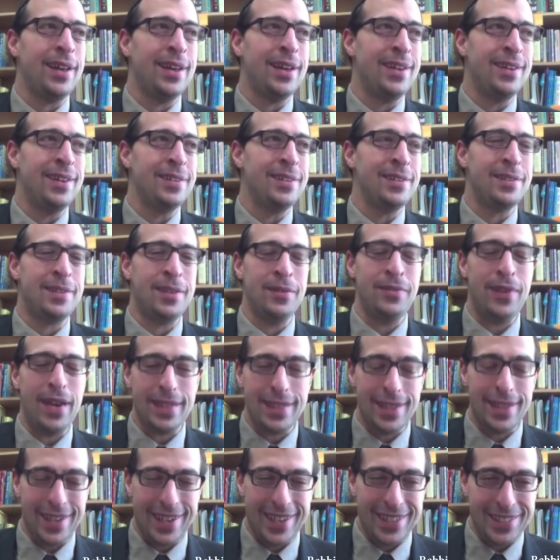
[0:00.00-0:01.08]
The fact
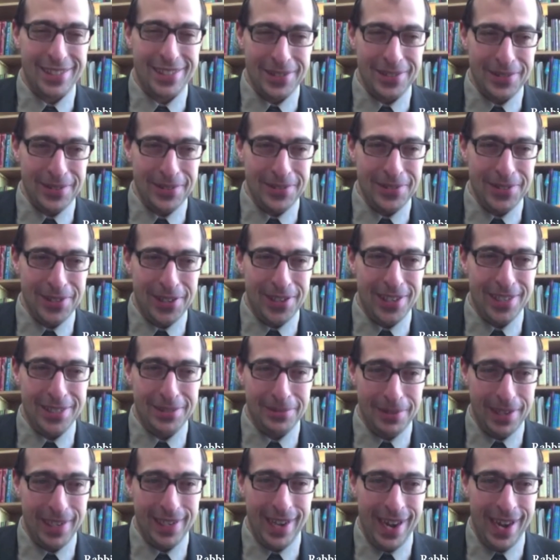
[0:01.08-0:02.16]
that a conservative shul is
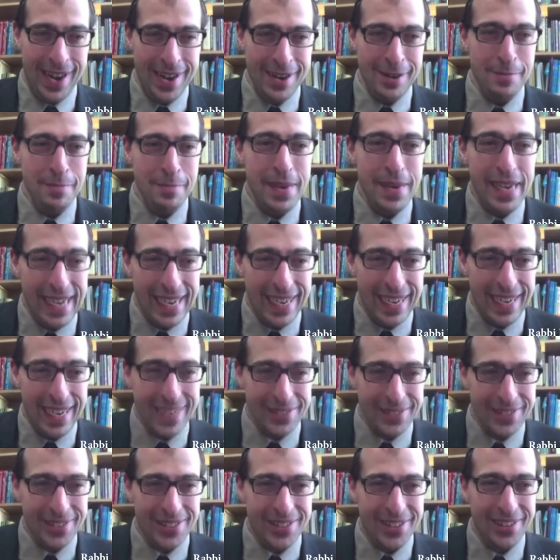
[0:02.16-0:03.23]
willing to hire me as
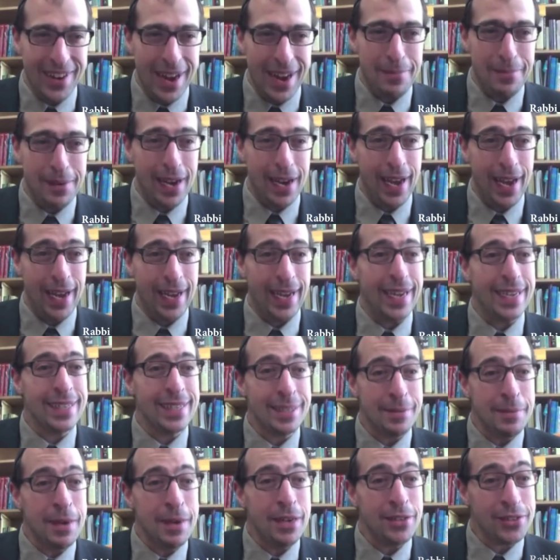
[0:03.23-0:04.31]
Renewal Rabbi is
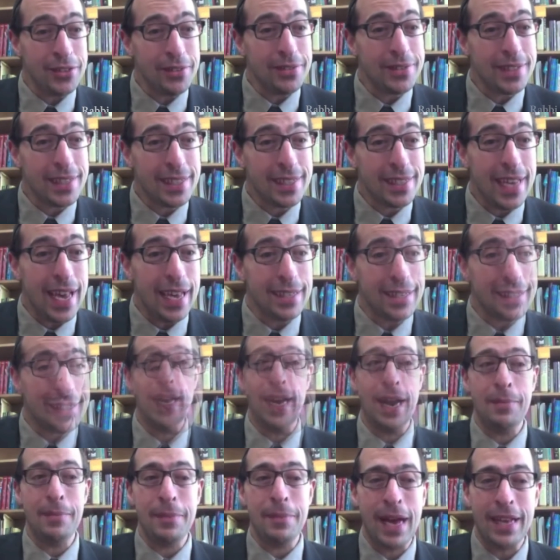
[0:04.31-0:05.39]
a measure of success, and
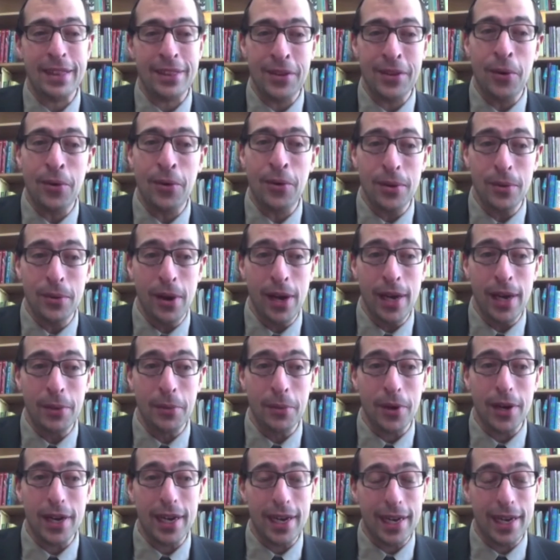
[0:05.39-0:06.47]
I'm not the only one
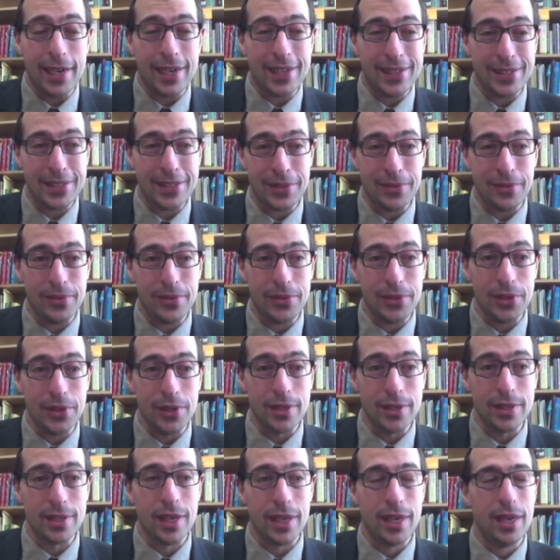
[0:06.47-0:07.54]
working in conservative
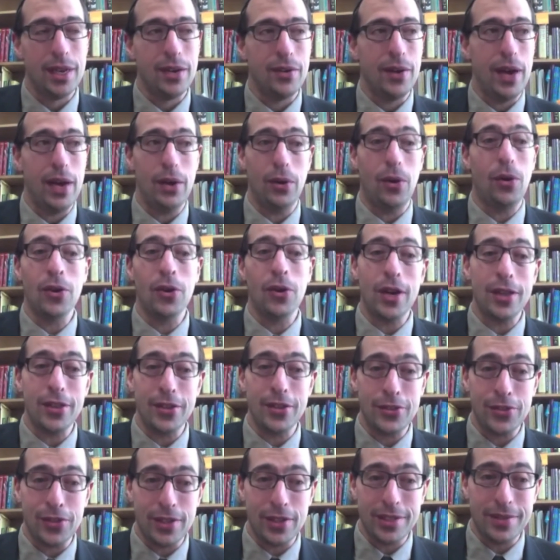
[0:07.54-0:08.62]
shuls, right? Or other
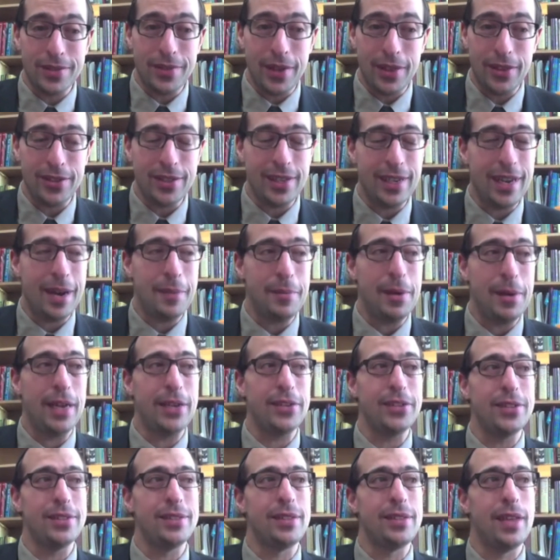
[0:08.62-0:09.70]
shuls of other
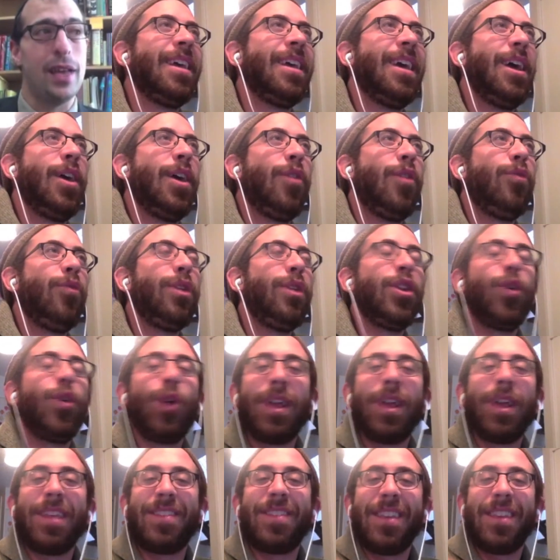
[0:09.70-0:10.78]
denominations. Renewal
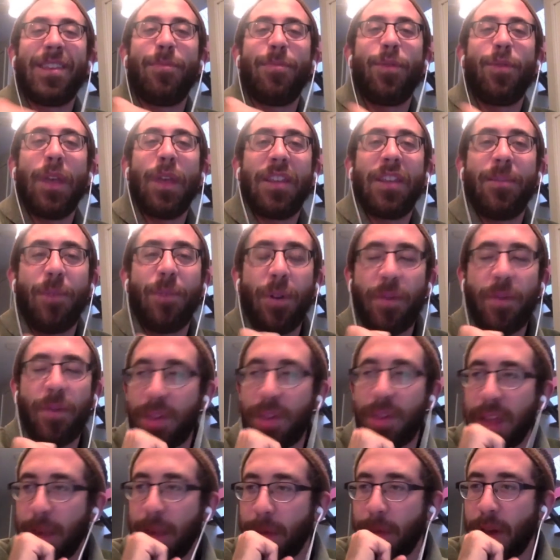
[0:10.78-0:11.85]
is a beautiful
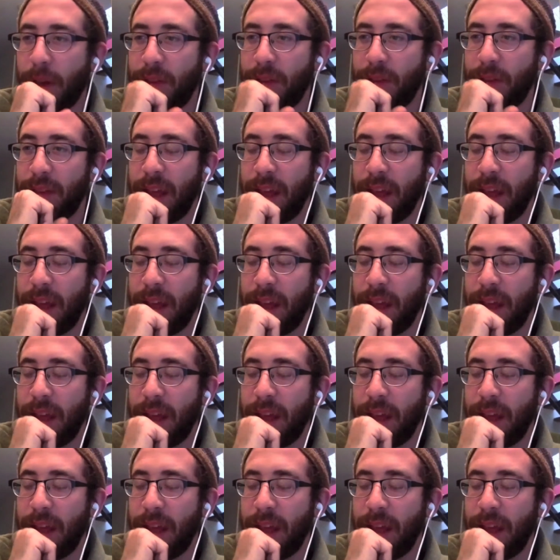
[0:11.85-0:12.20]
thing because it